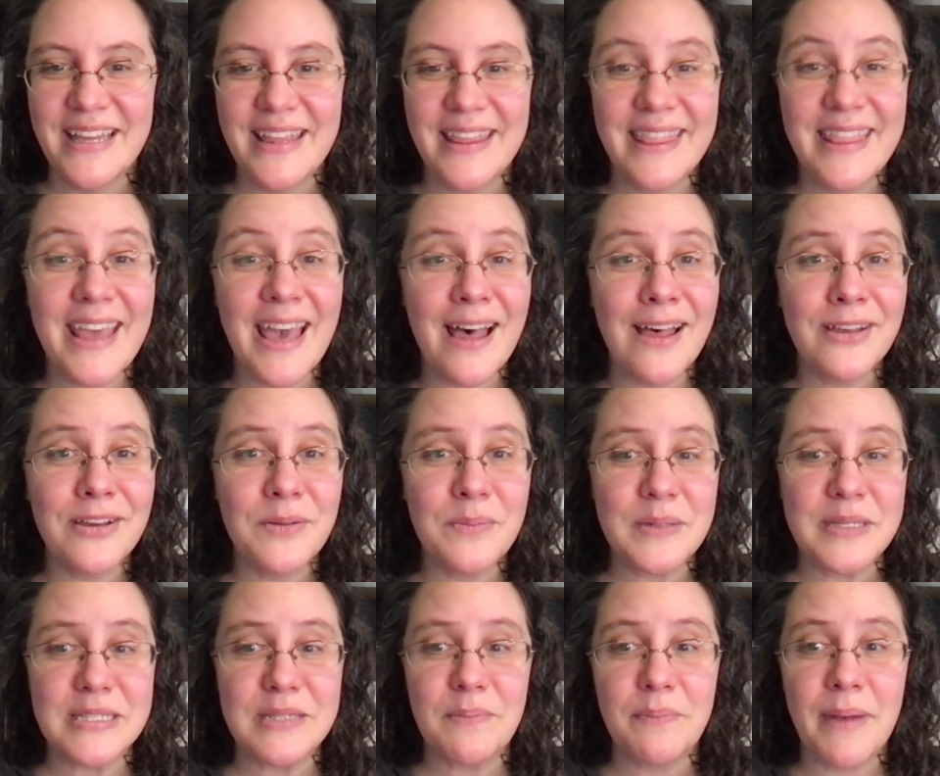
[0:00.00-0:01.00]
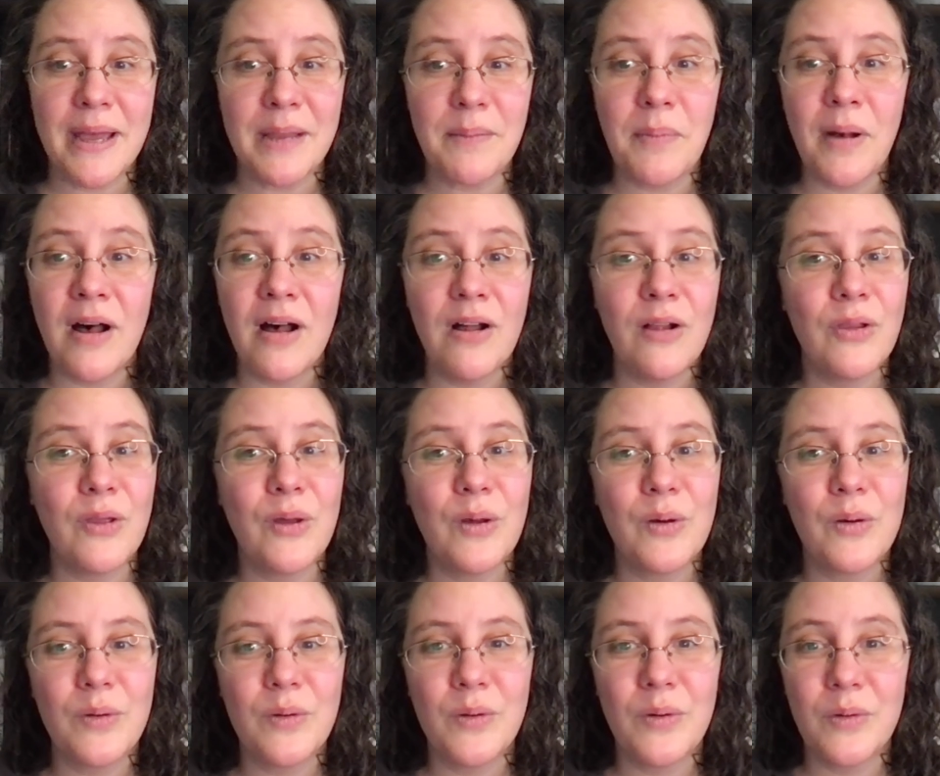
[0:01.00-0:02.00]
The Alchemist by Paul
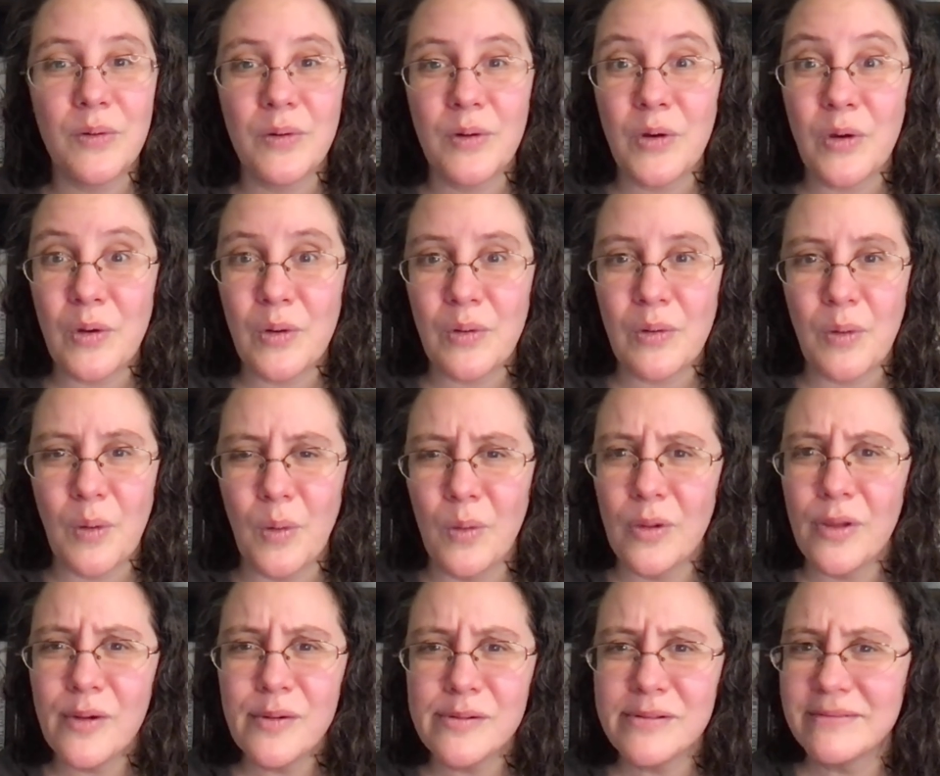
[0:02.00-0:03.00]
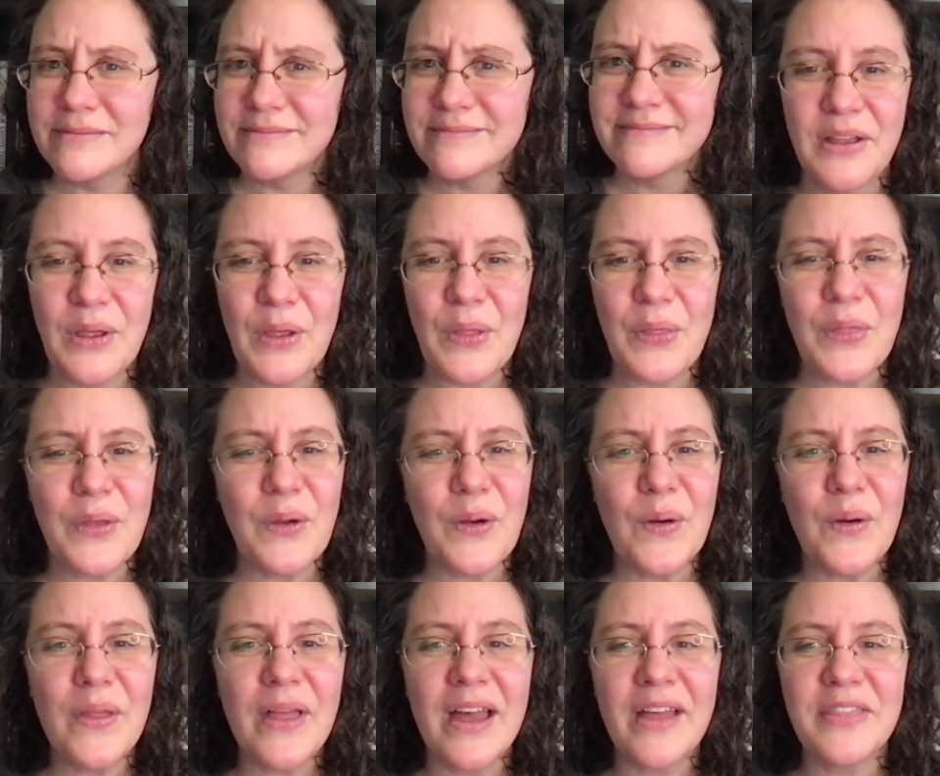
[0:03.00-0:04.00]
Coelho, The
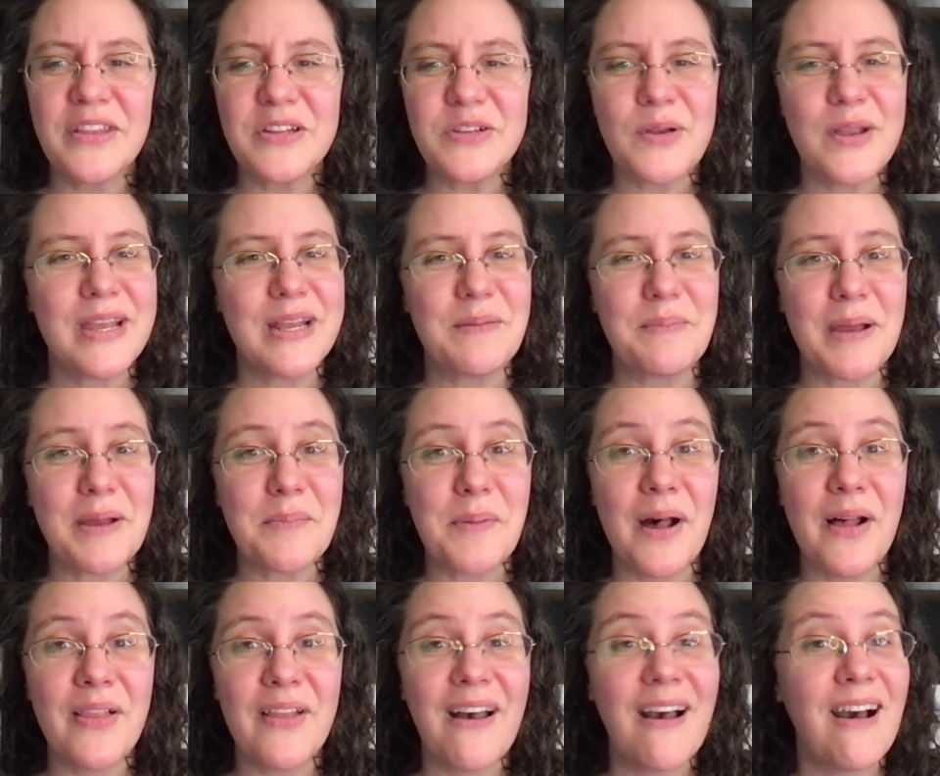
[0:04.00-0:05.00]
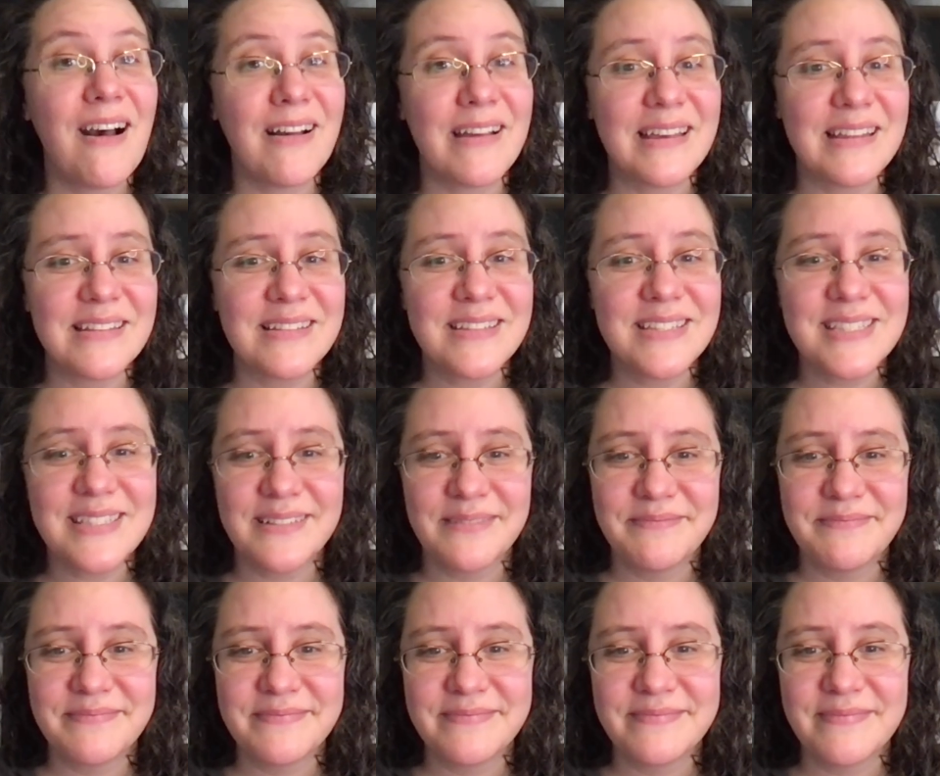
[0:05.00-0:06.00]
Girl on the Train by Paula Hawkins,
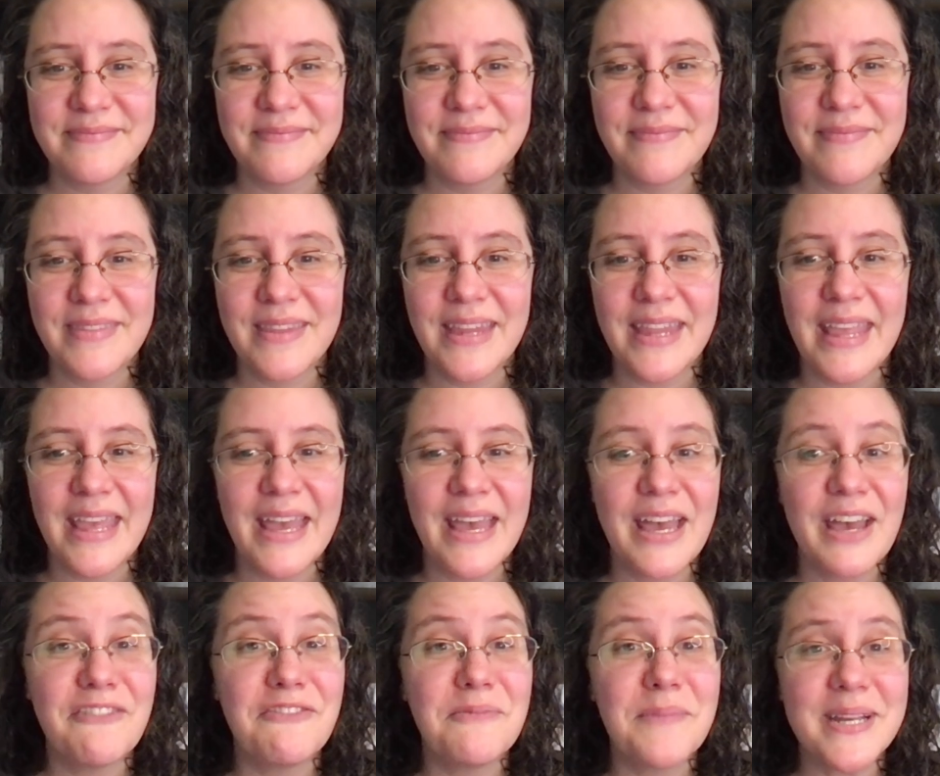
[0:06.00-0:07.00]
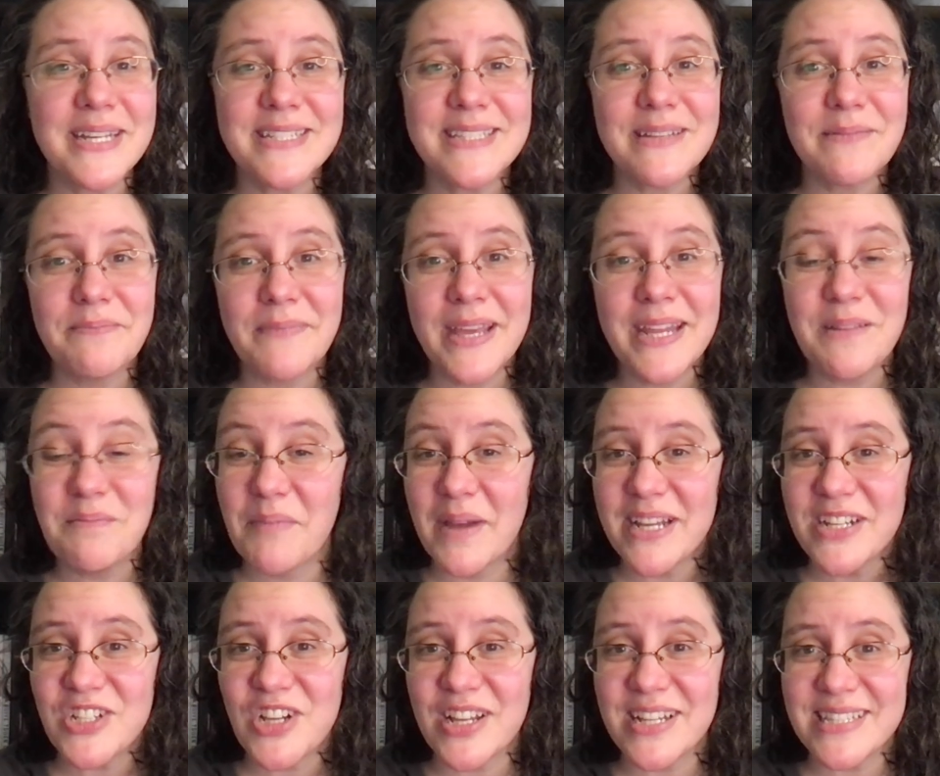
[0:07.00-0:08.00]
Of Mice and Men by
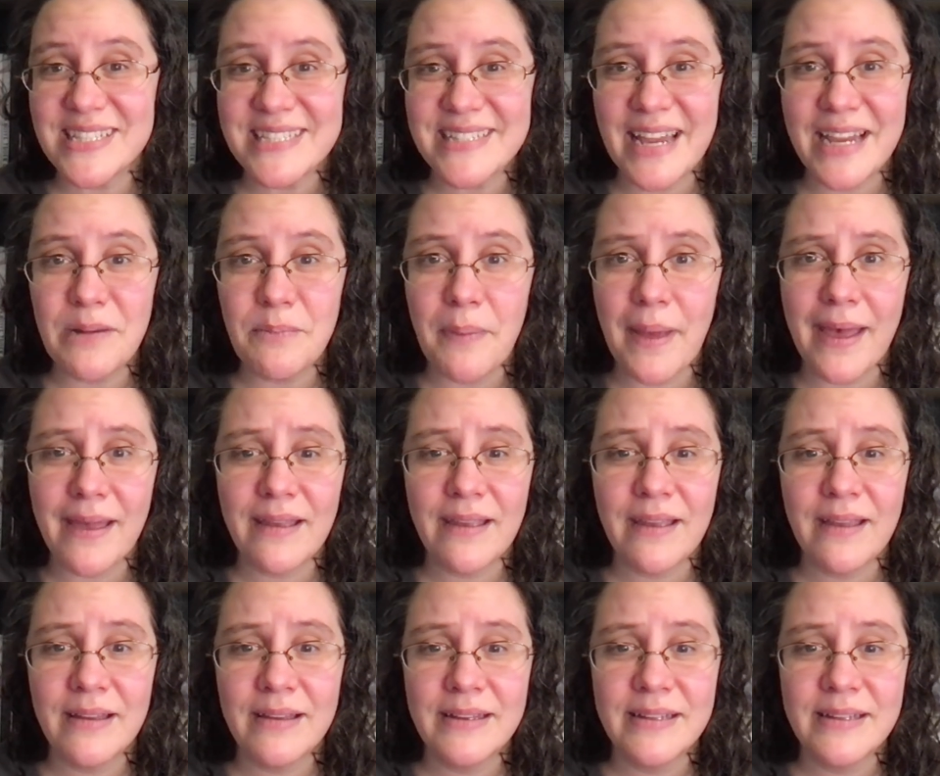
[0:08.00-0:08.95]
John Steinbeck,